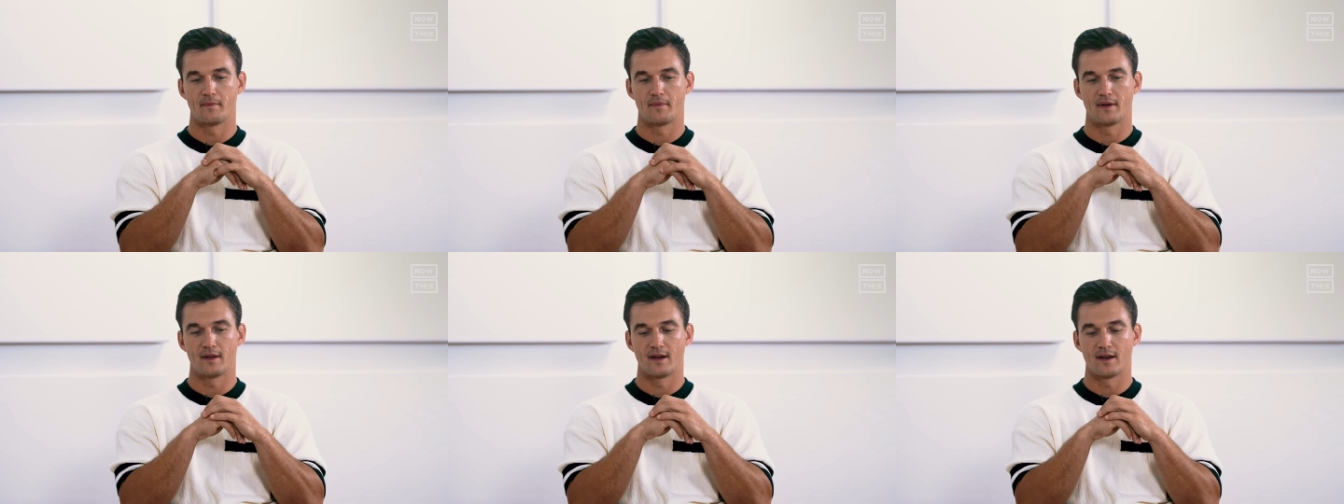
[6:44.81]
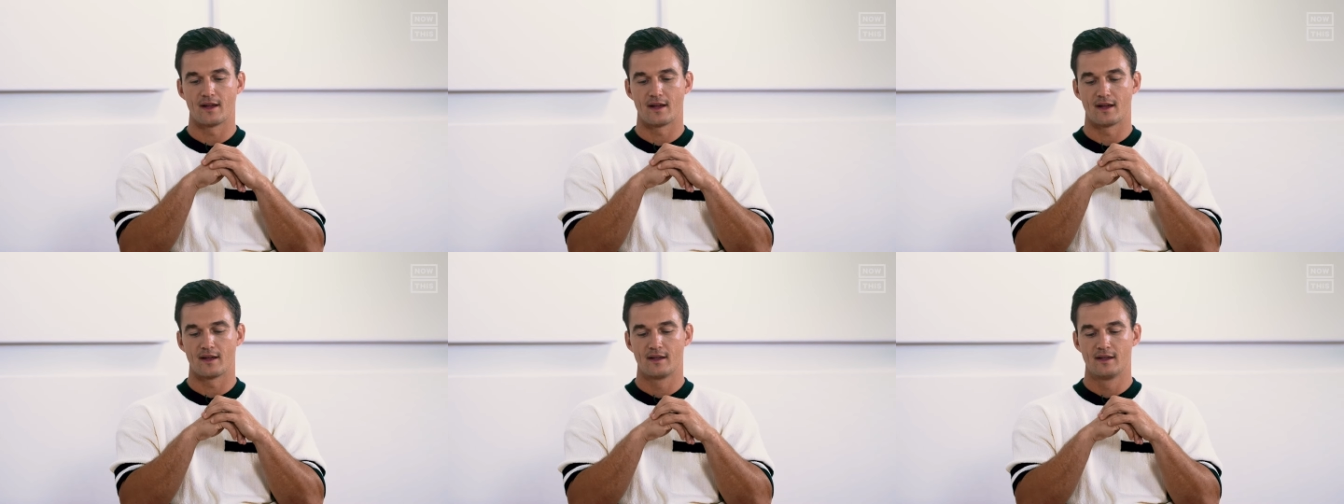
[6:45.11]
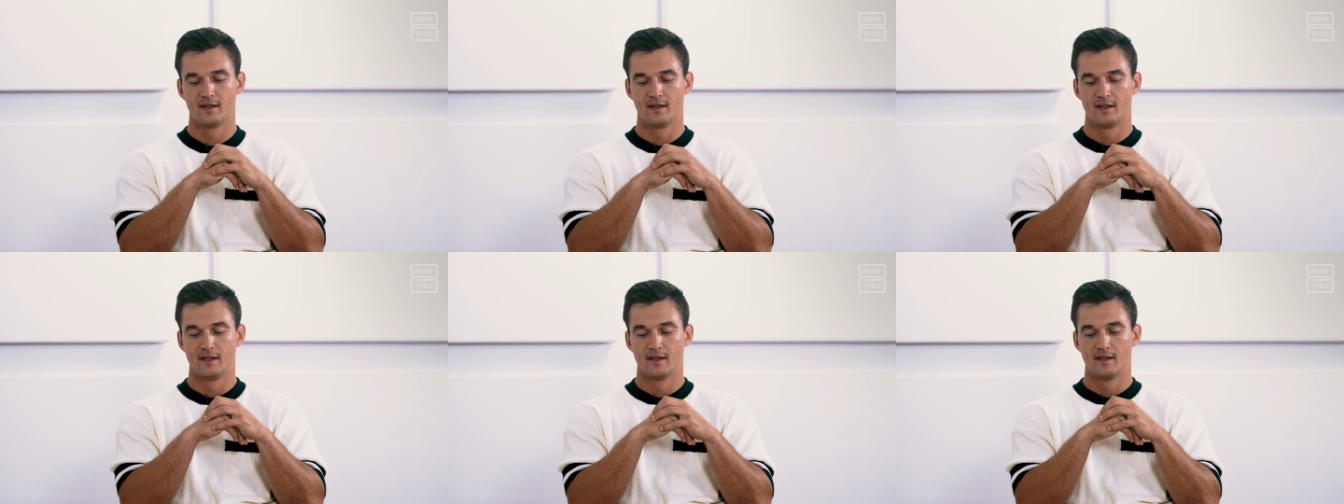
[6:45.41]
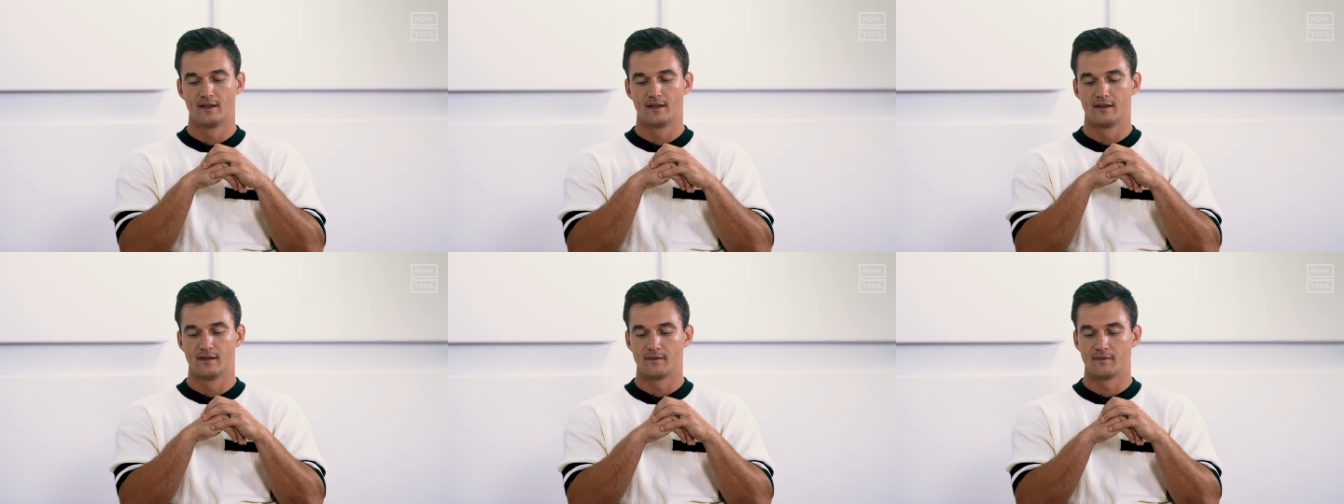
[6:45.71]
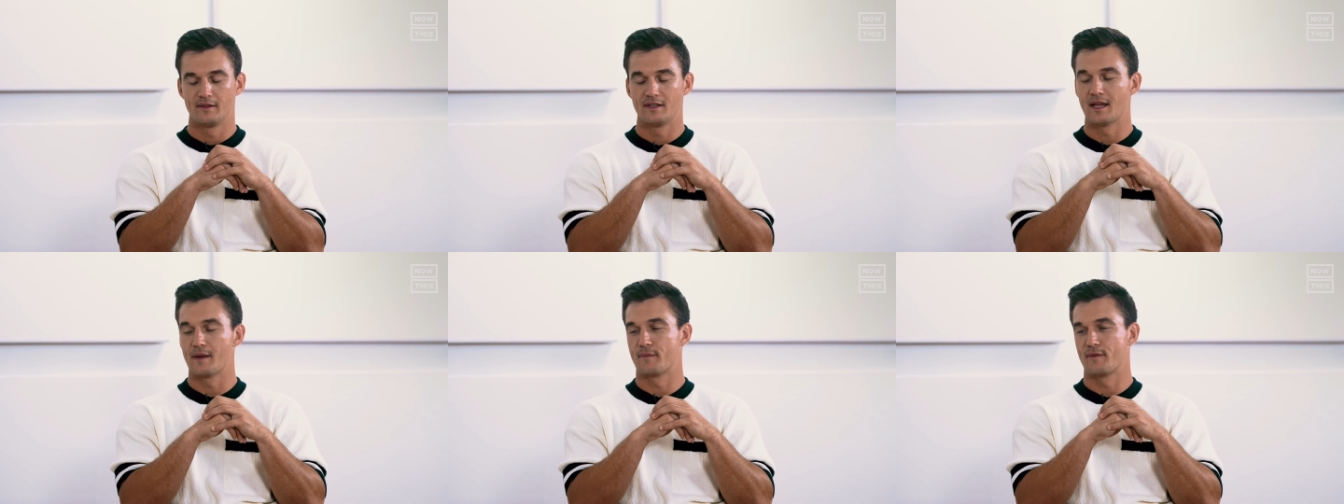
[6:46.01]
But uh,
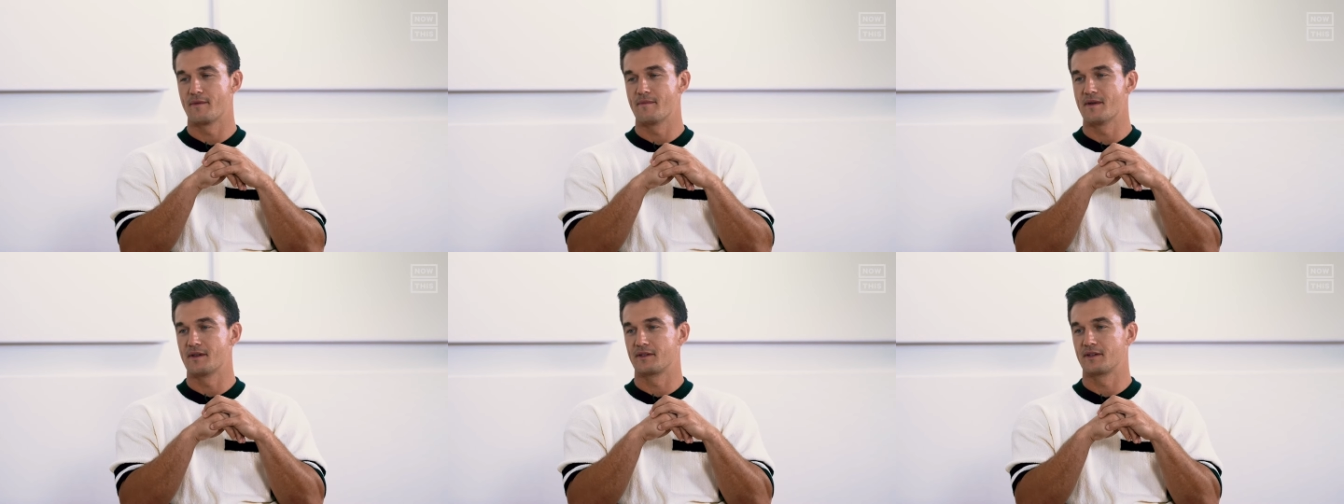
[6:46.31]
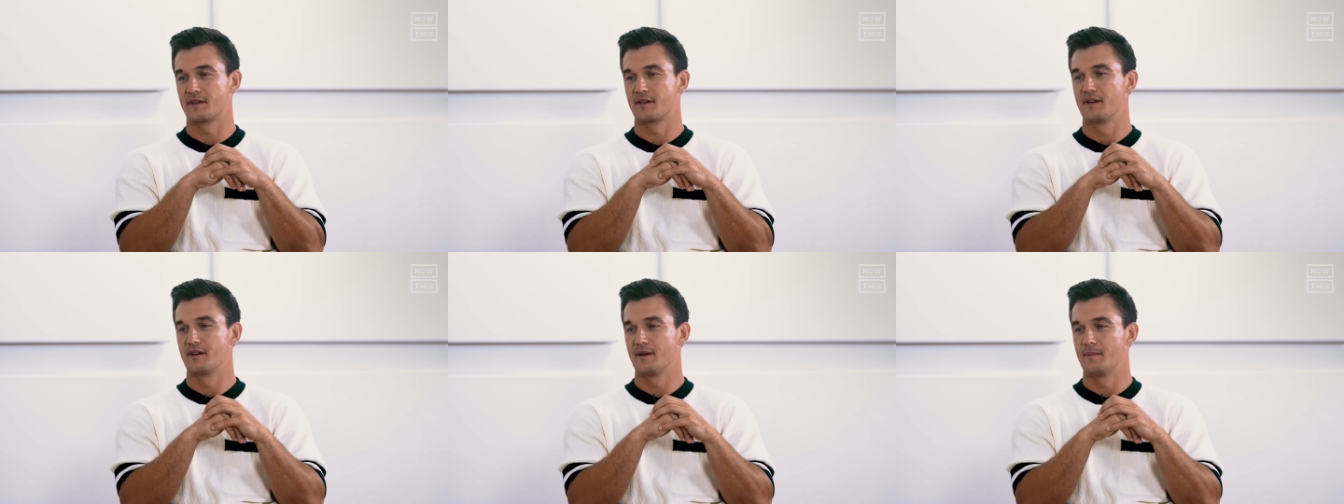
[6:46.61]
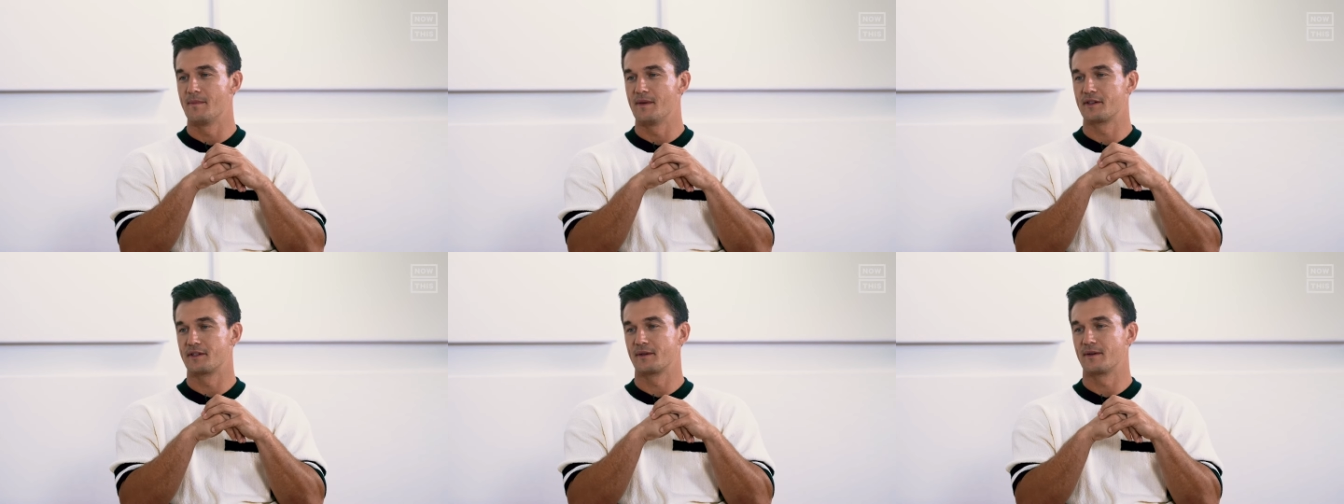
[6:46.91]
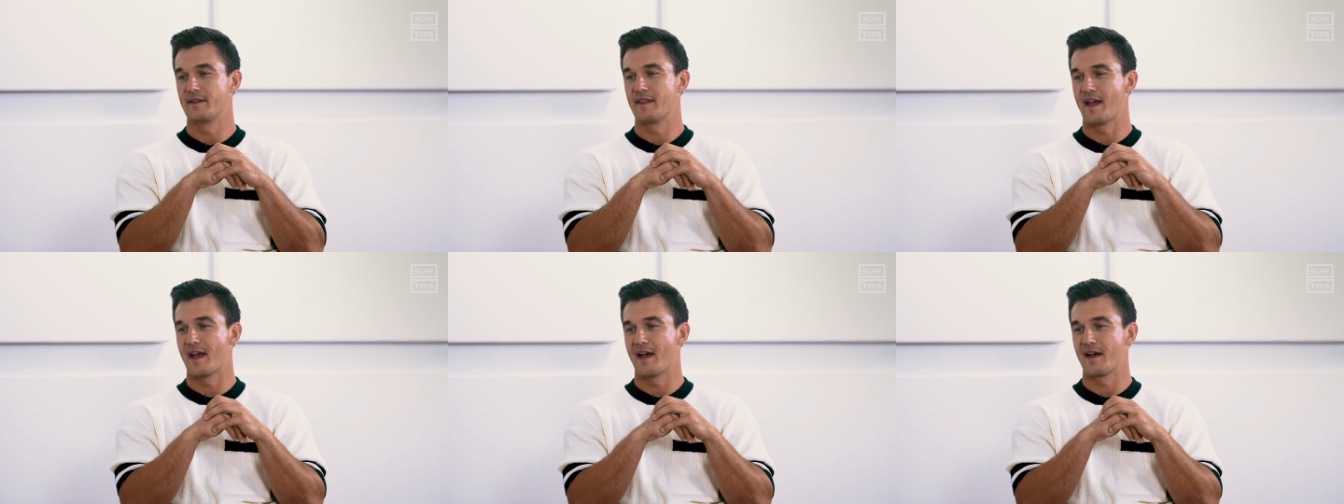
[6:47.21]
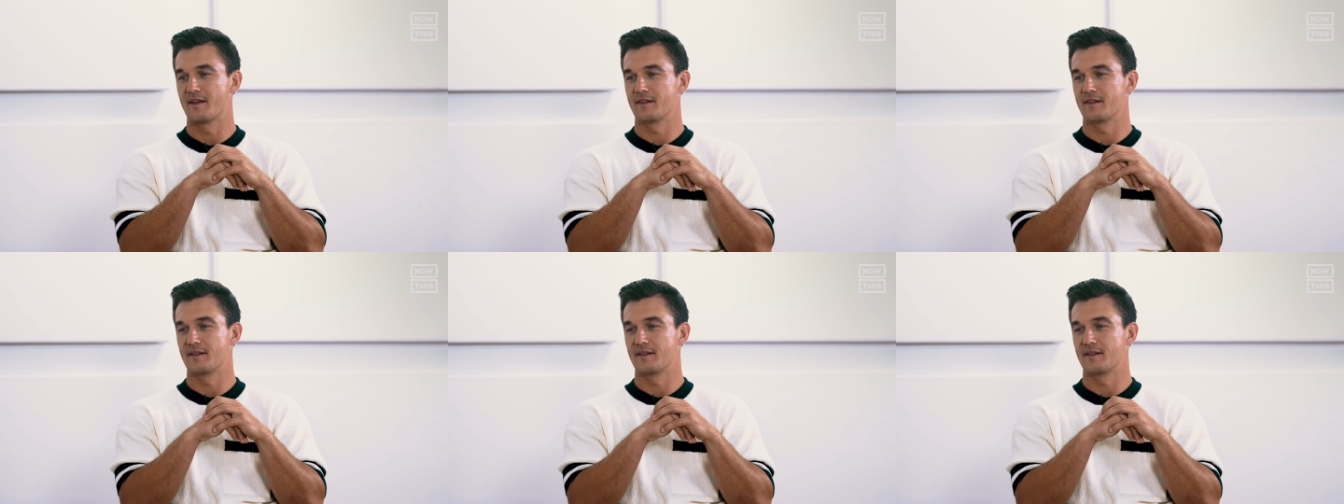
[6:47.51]
we definitely miss her and miss her in that